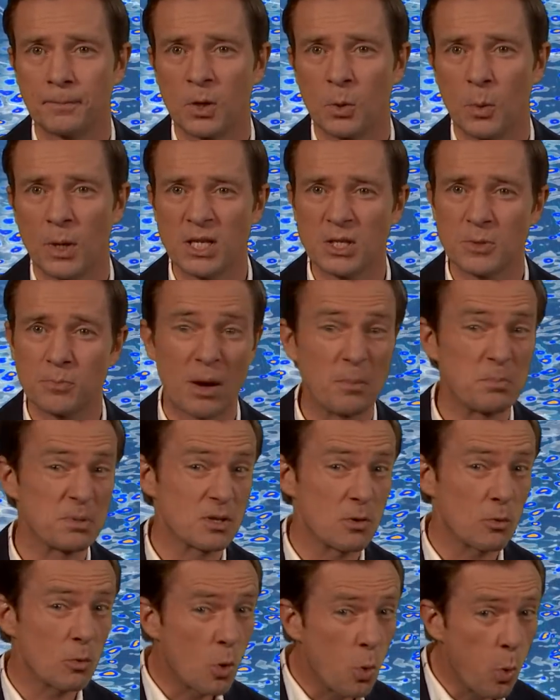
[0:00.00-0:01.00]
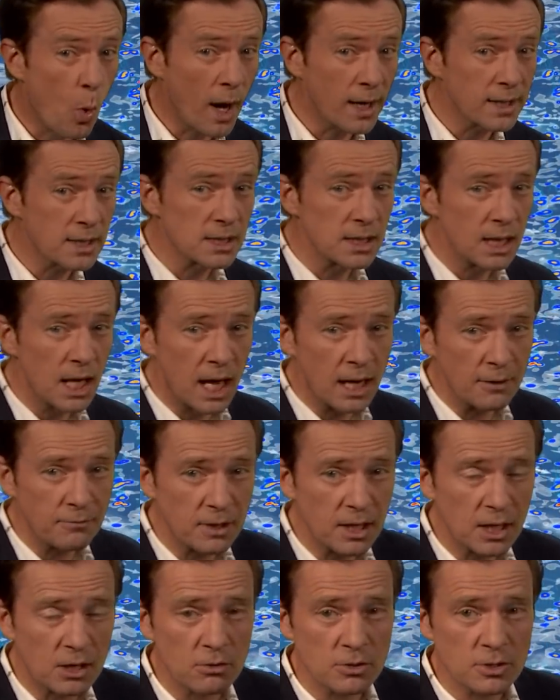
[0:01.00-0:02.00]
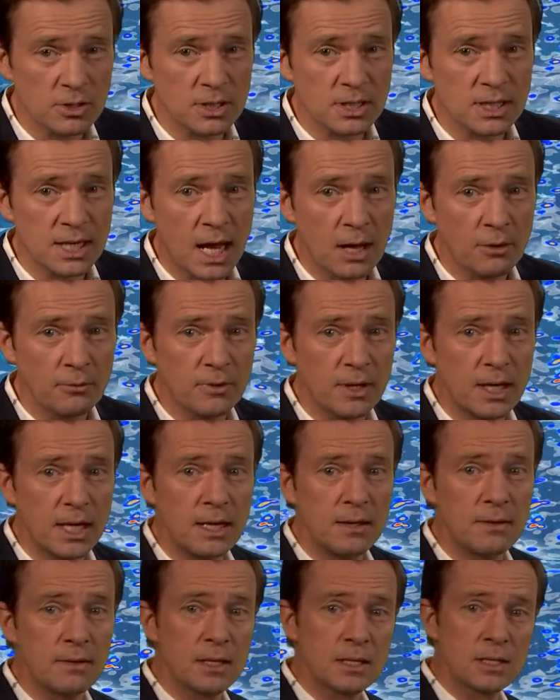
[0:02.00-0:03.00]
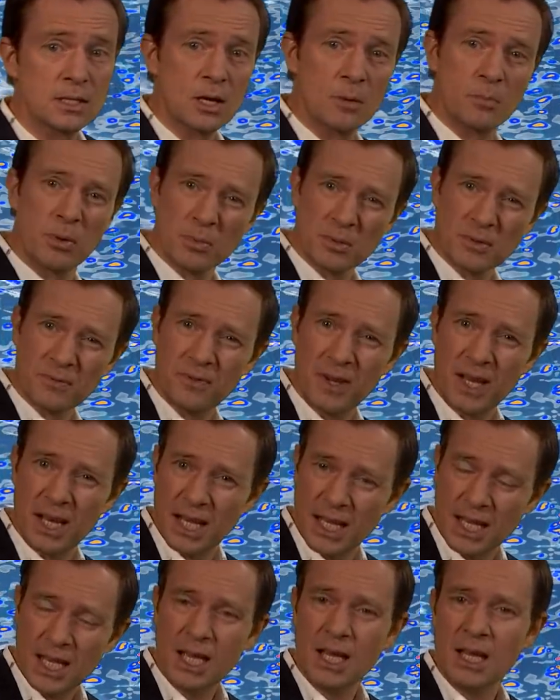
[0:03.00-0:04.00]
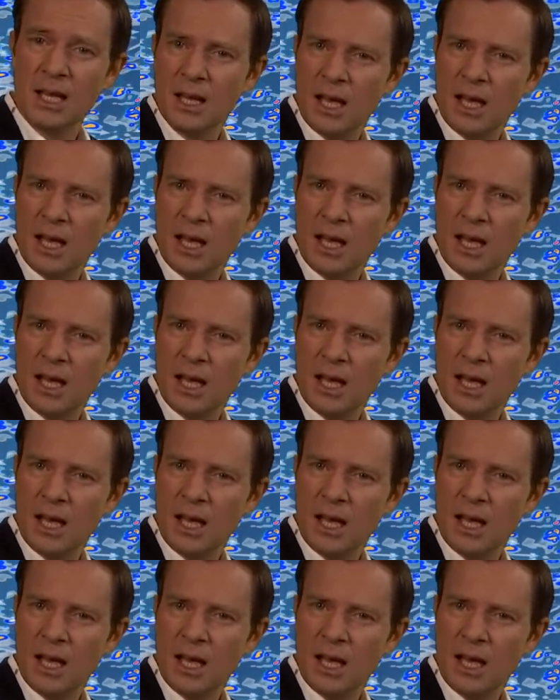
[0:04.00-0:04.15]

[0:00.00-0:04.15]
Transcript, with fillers: The winds perhaps not quite as lively across the south either, so perhaps feeling